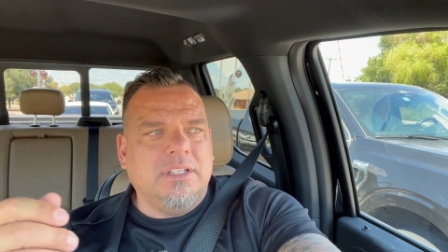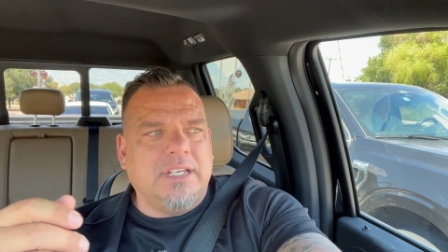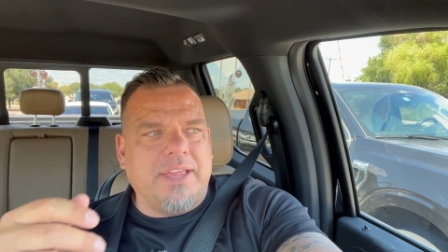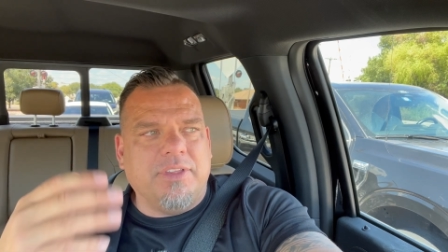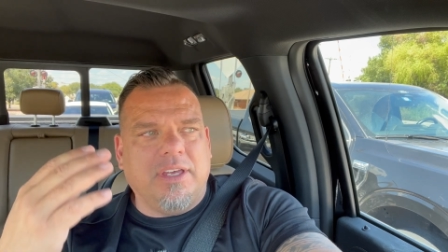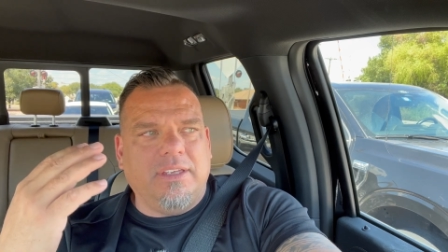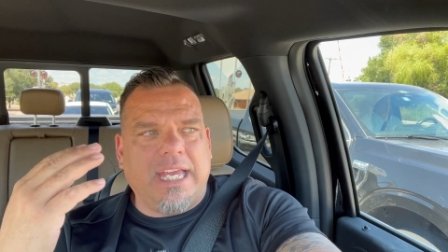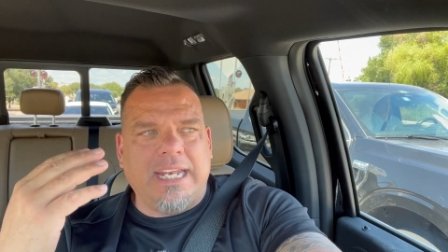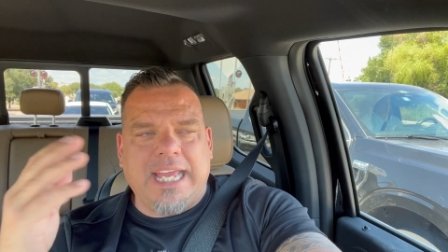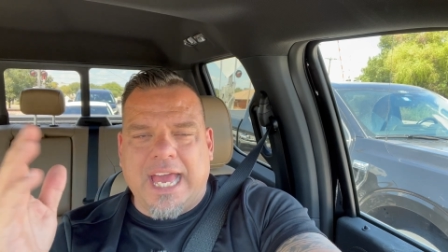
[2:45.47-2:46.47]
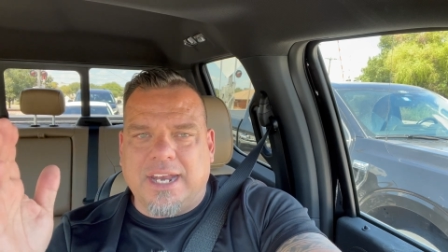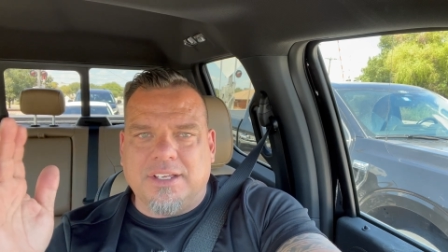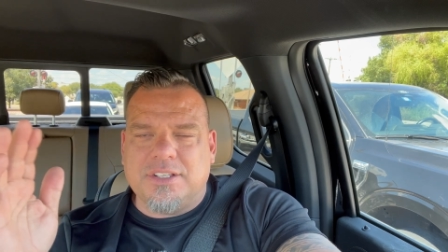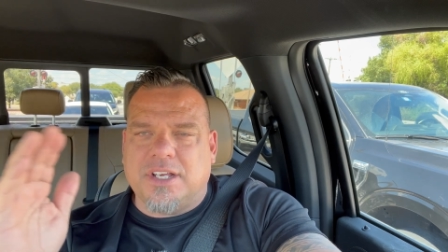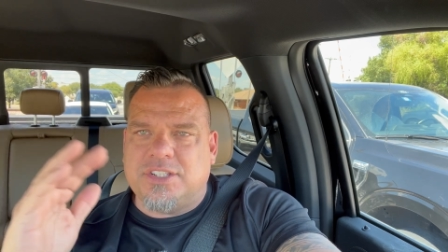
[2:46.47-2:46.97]
And the and he had
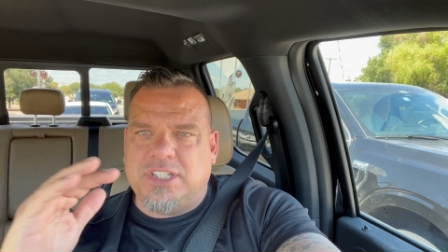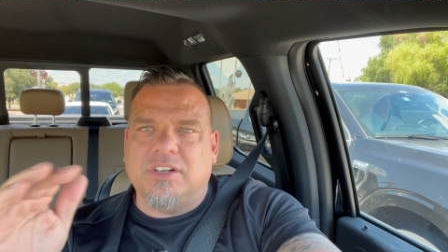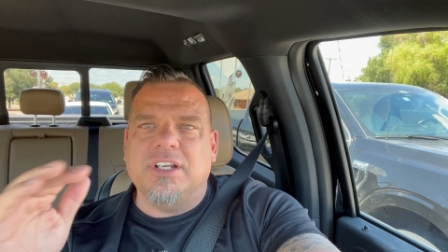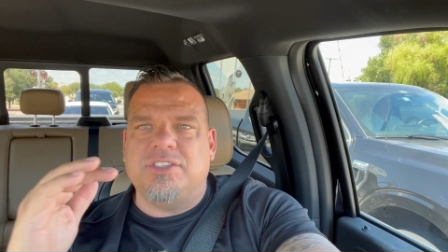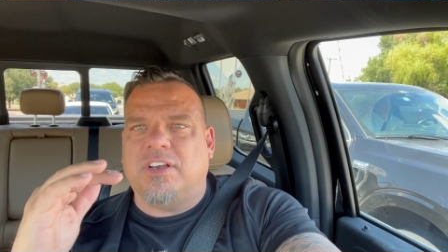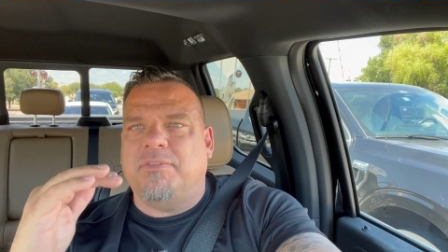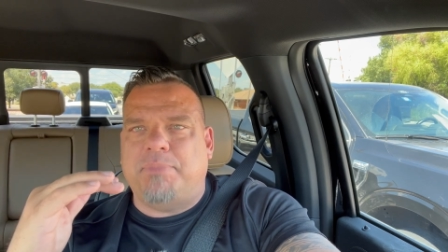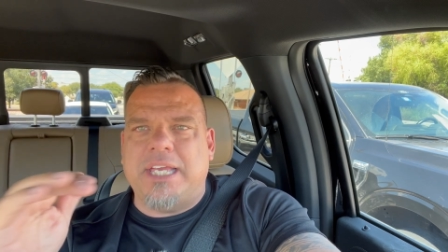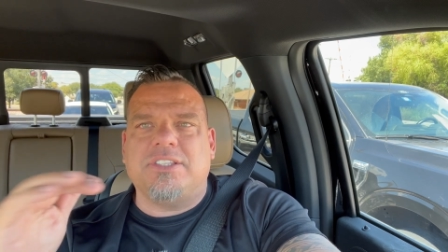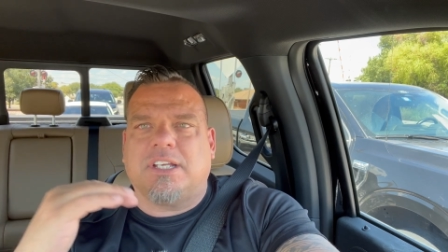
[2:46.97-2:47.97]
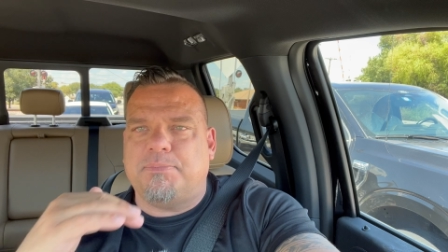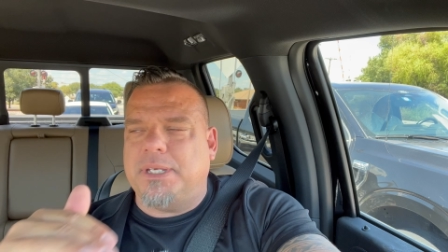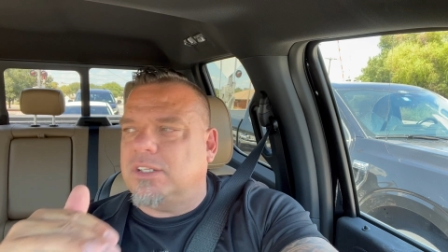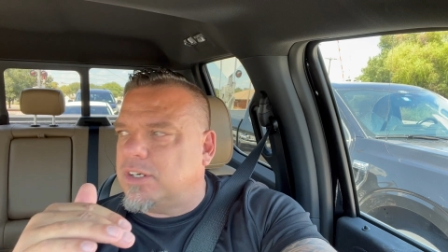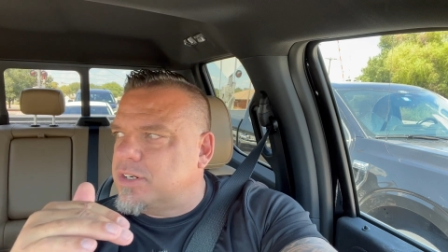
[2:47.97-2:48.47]
a, a series of basic
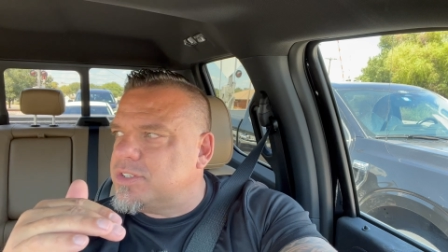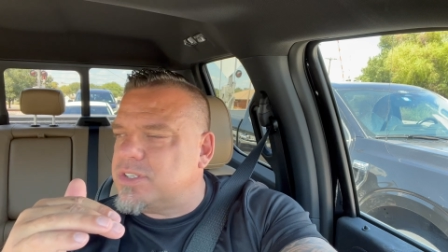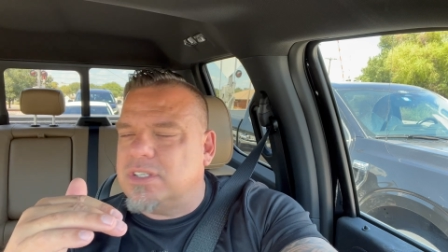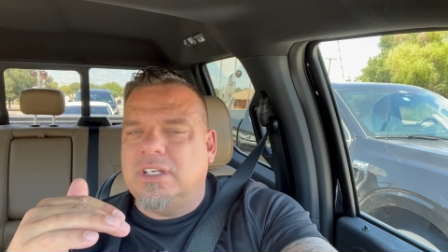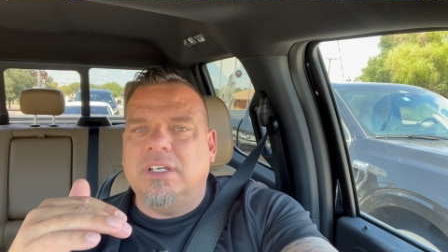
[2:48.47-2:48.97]
pillars.